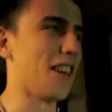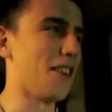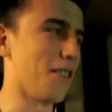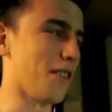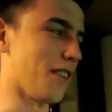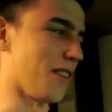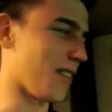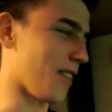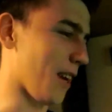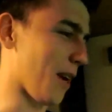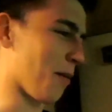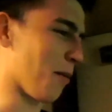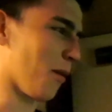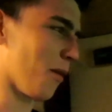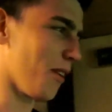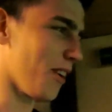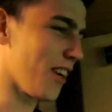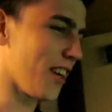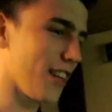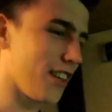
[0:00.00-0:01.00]
here on this
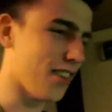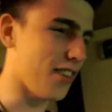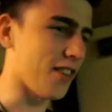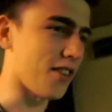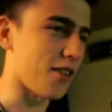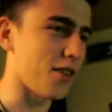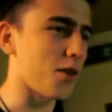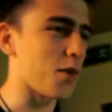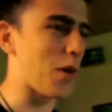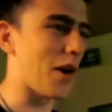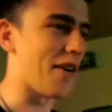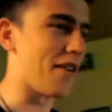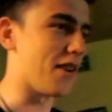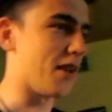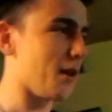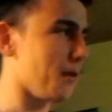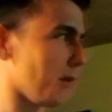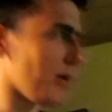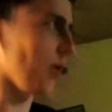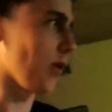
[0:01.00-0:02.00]
table, just swearing
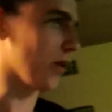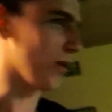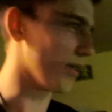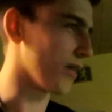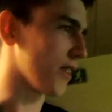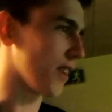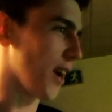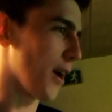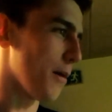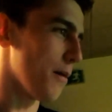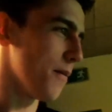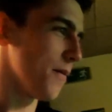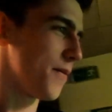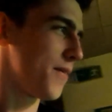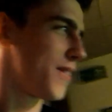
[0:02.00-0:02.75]
at the ball all the time.